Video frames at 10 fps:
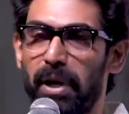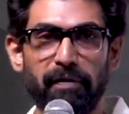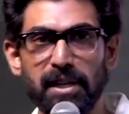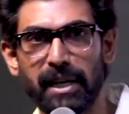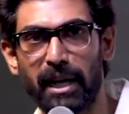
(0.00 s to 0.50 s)
to
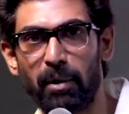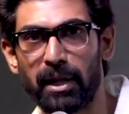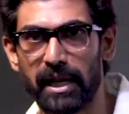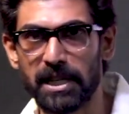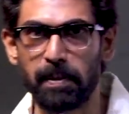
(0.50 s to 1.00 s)
every single
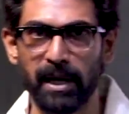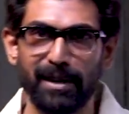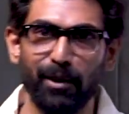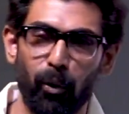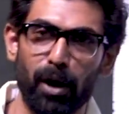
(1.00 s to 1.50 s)
one. There's been
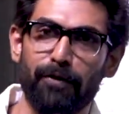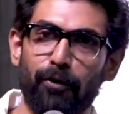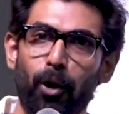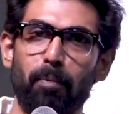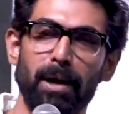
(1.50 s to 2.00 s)
over
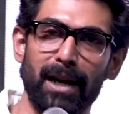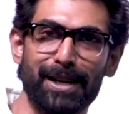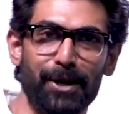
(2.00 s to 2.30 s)
four billion